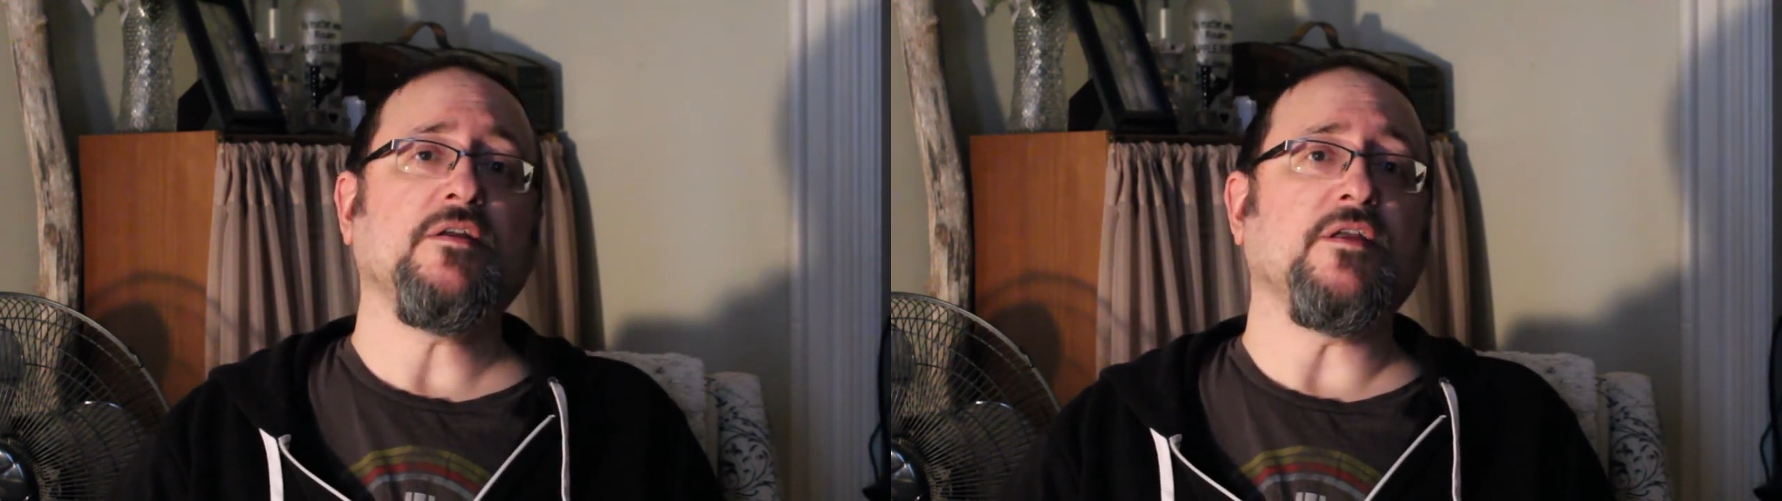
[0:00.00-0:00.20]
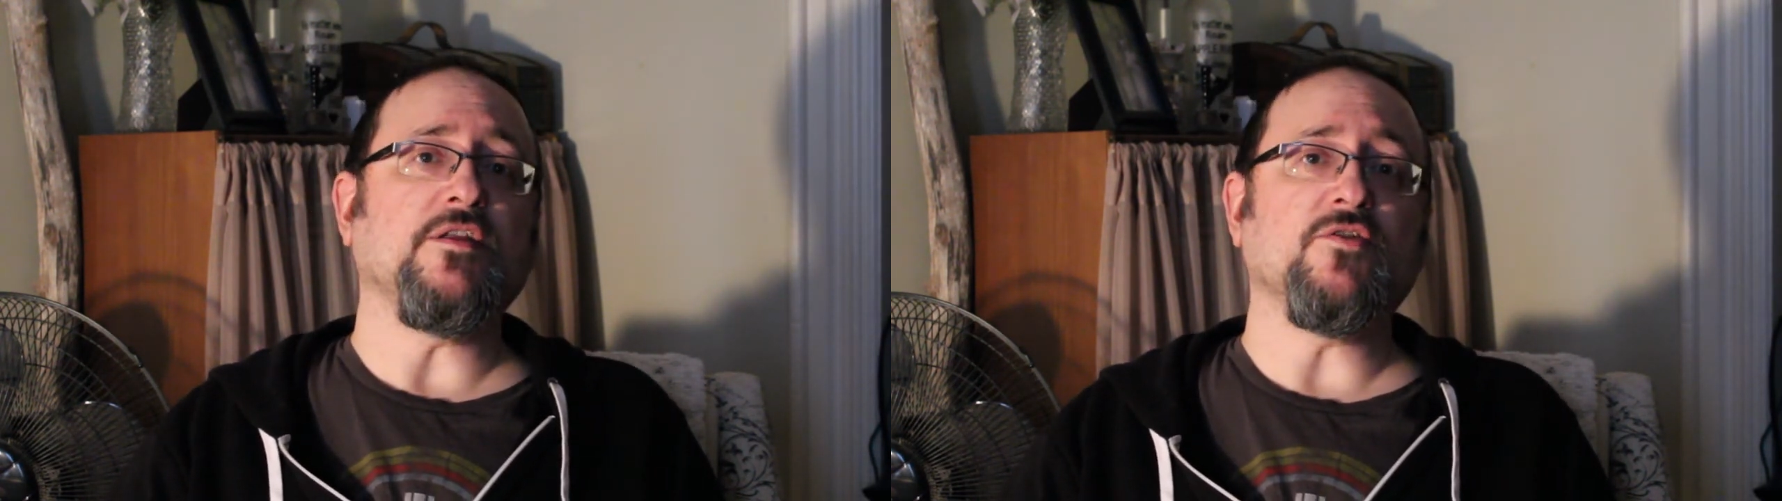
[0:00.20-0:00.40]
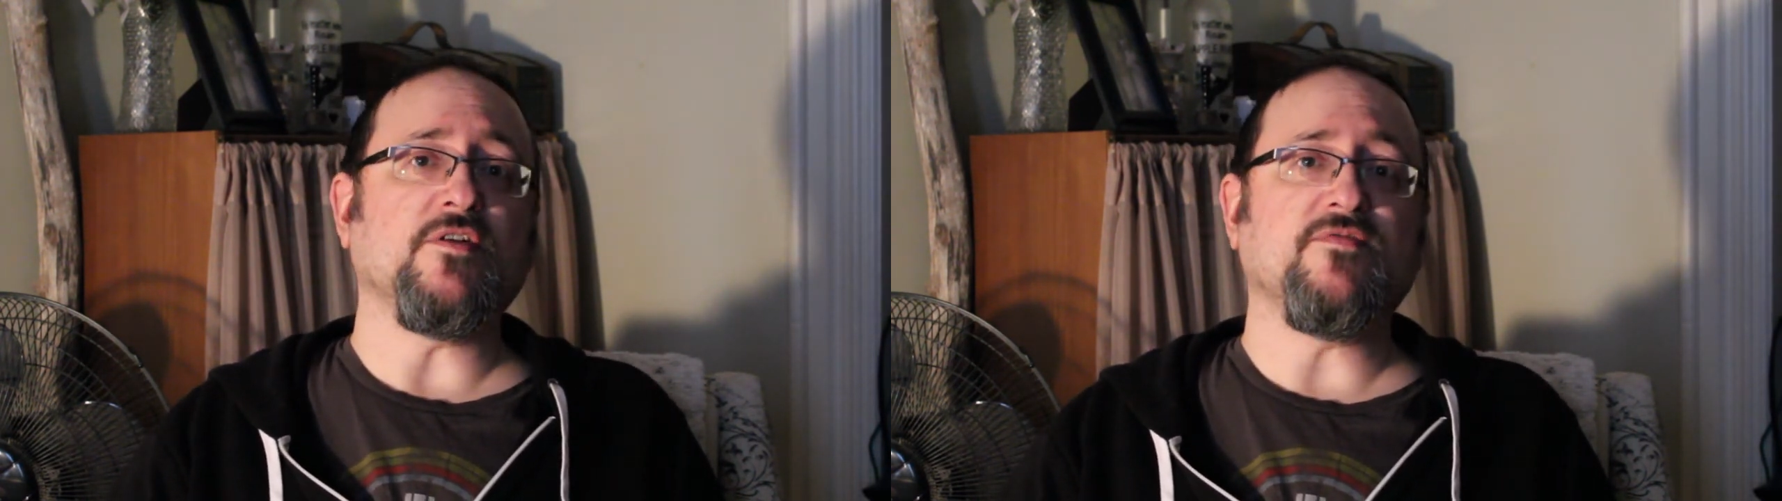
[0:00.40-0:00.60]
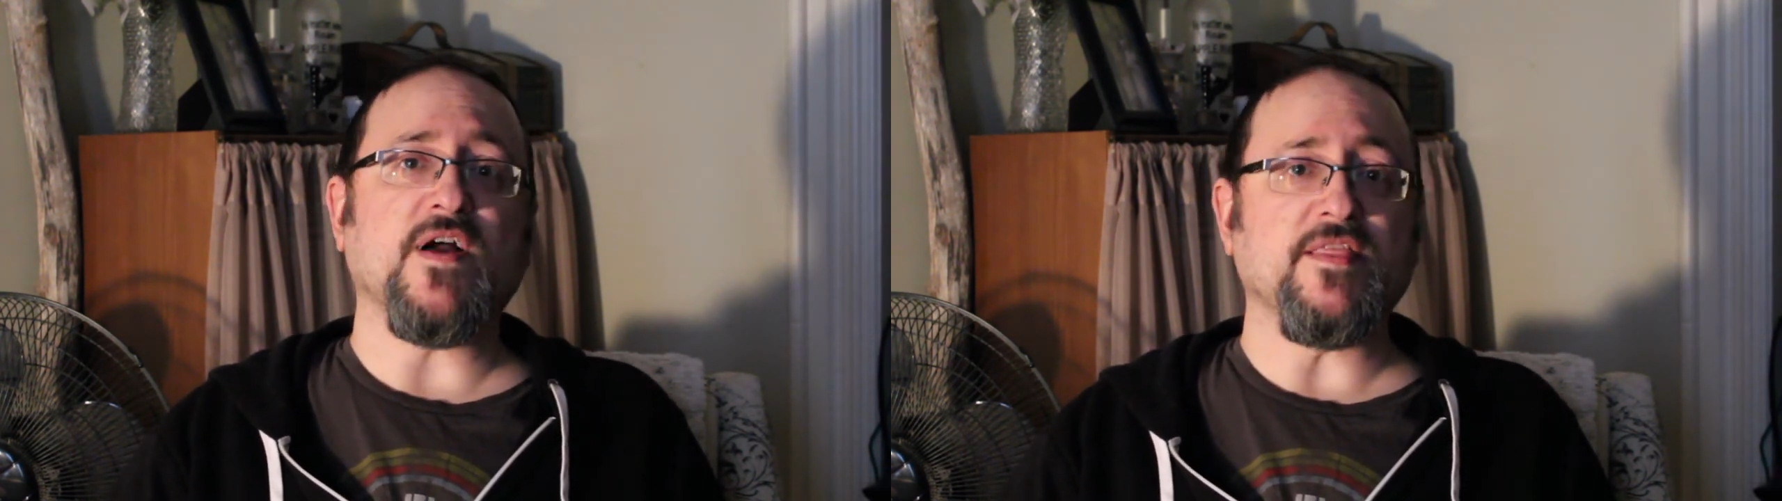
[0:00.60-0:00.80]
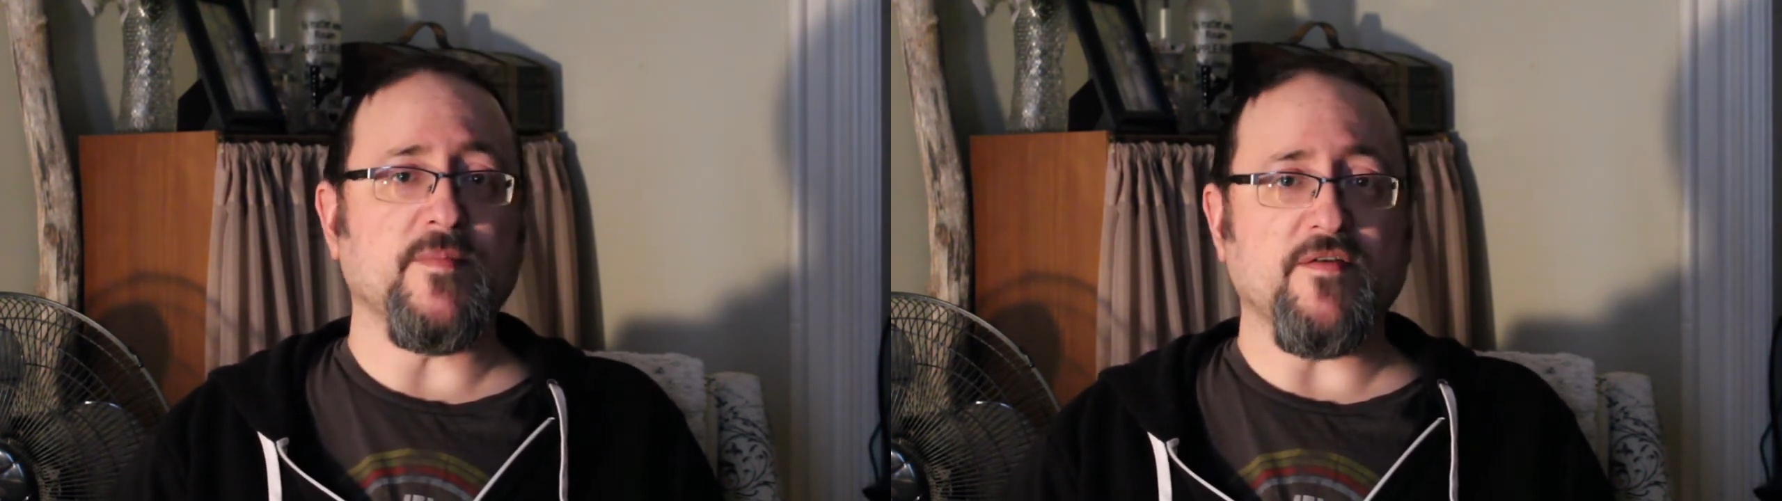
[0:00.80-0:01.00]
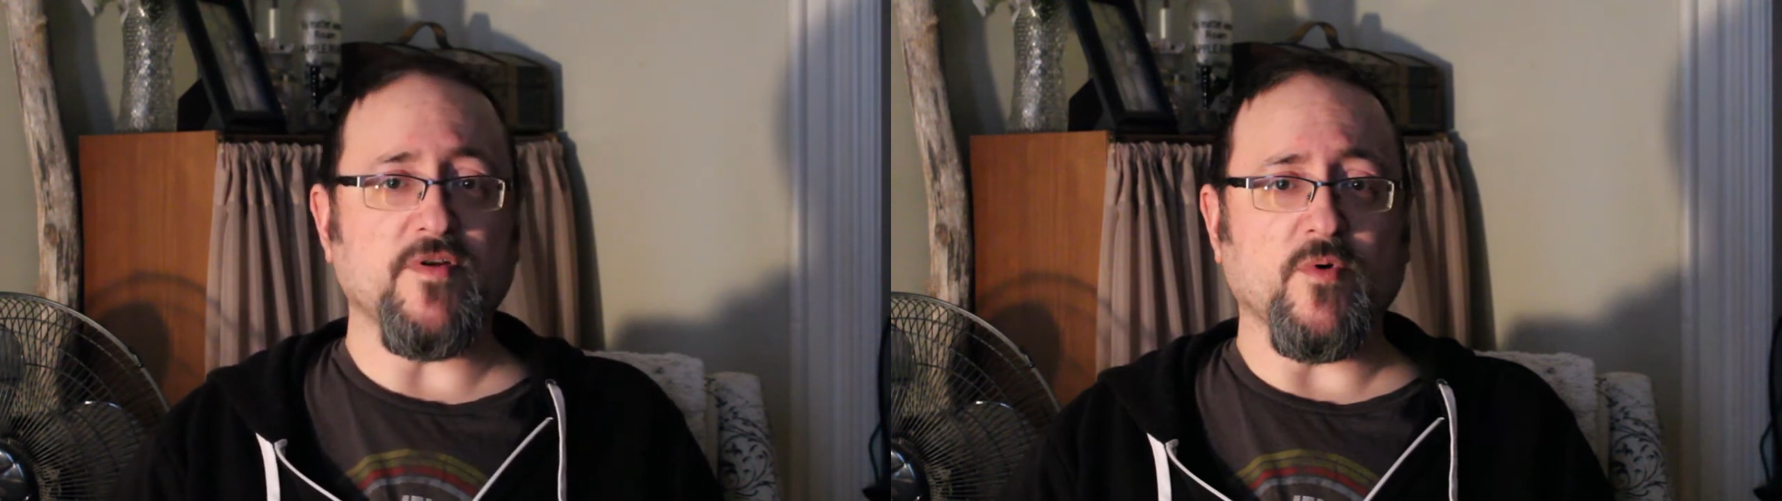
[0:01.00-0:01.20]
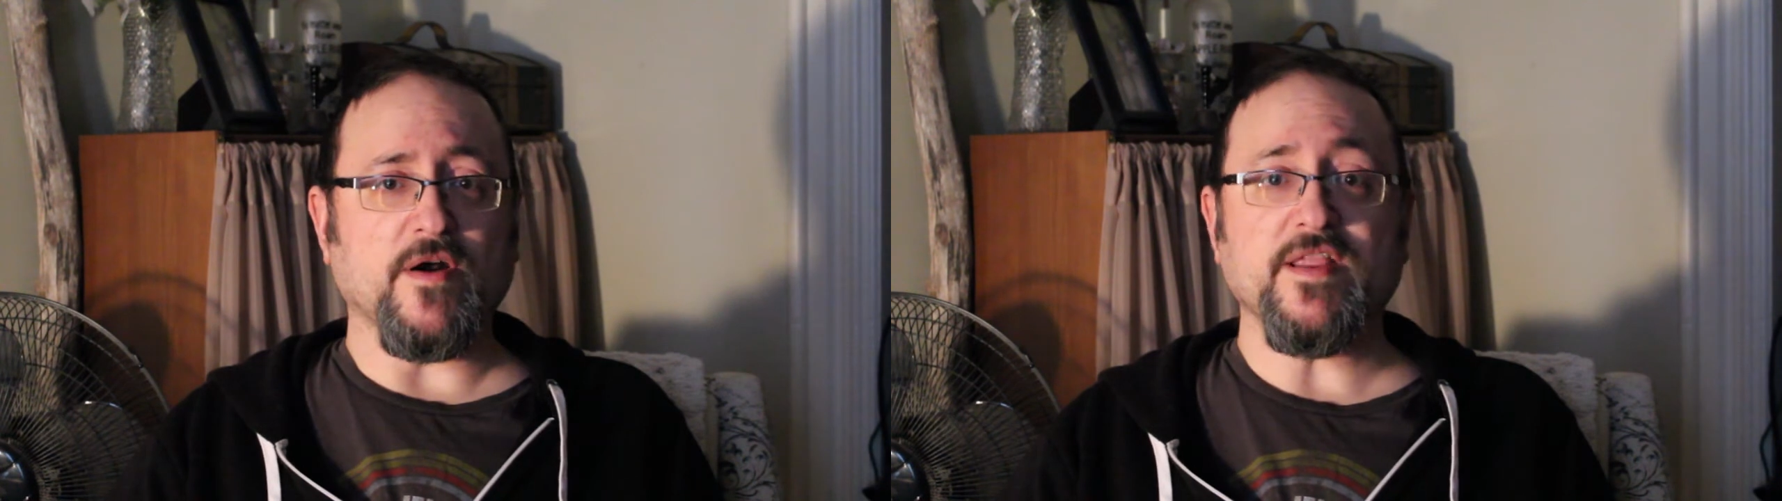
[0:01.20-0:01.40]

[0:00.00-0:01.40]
You could find them everywhere.